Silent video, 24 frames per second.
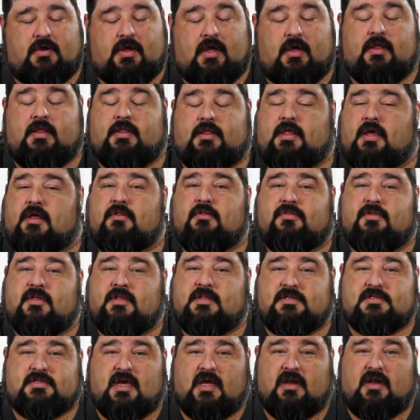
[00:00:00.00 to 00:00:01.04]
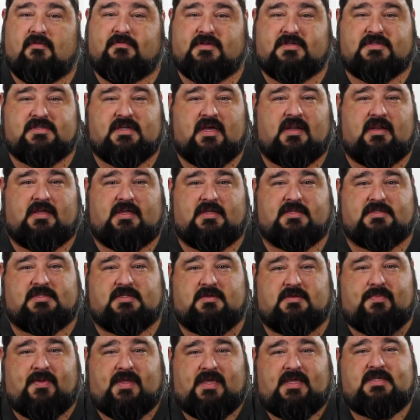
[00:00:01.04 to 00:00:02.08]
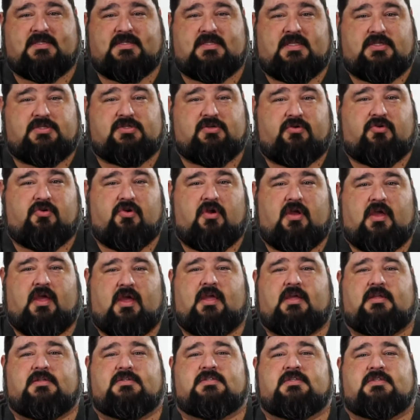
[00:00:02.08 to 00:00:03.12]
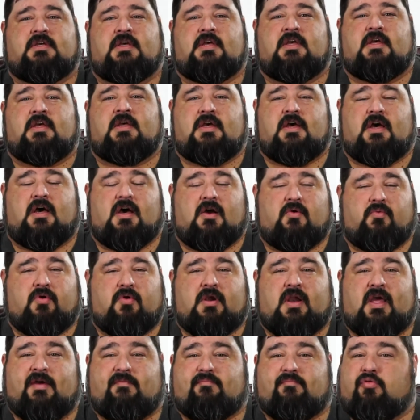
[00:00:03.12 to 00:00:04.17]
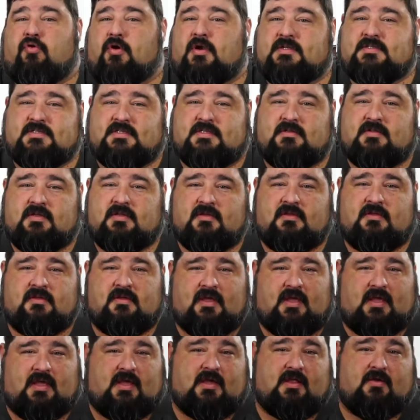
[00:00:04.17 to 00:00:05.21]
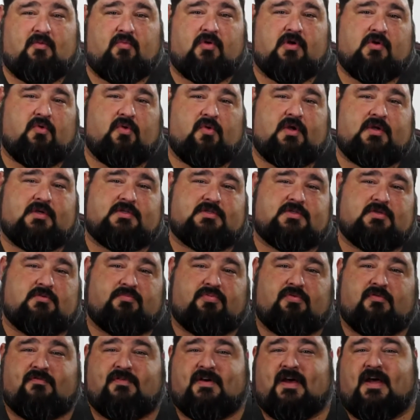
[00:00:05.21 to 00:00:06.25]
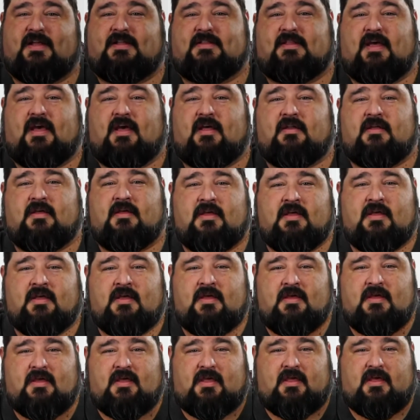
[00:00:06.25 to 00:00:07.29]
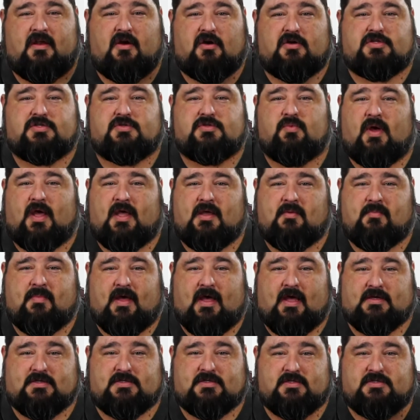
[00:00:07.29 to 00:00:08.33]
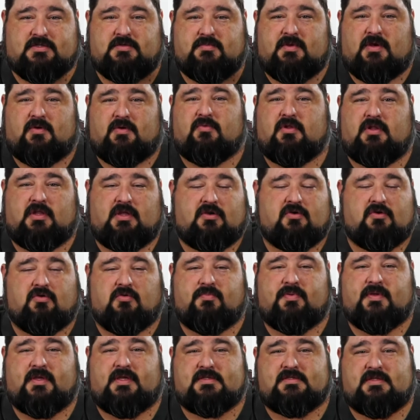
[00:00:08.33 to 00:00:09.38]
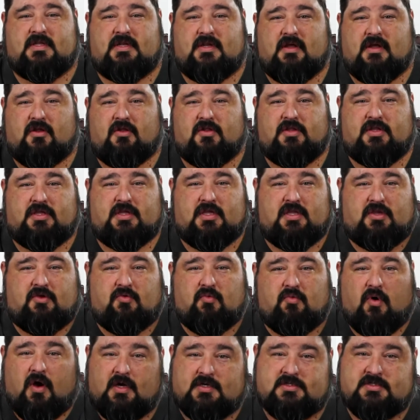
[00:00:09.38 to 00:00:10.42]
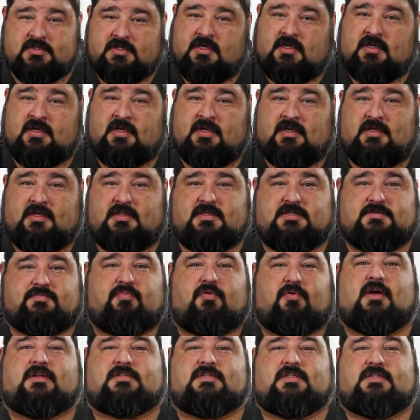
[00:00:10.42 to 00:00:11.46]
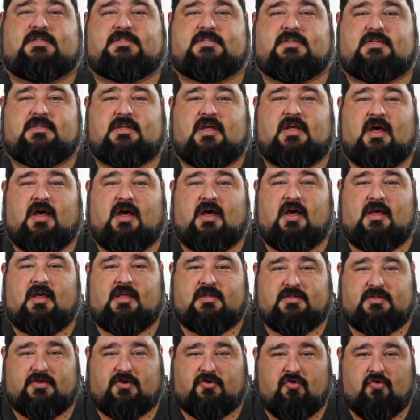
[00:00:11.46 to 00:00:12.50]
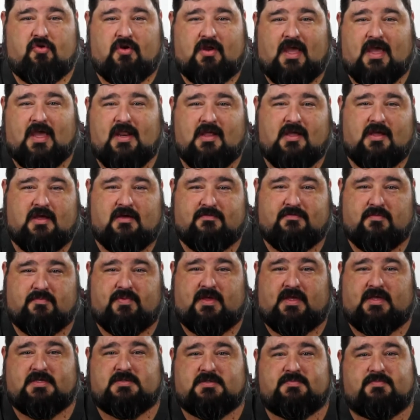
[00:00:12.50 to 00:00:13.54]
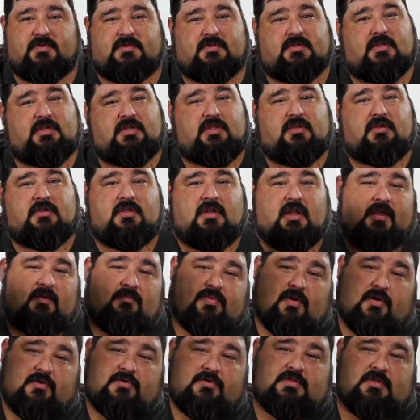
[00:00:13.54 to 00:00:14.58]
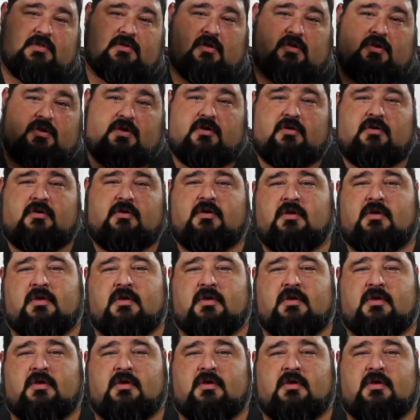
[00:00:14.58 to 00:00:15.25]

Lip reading: and the other thing that's kind of exciting is the piece that Joe creates, we're going to have printed, and we're going to provide that in our swag bag. So this will be a really cool piece that not only can you watch this process in the creating of the piece, but then you can like post it on your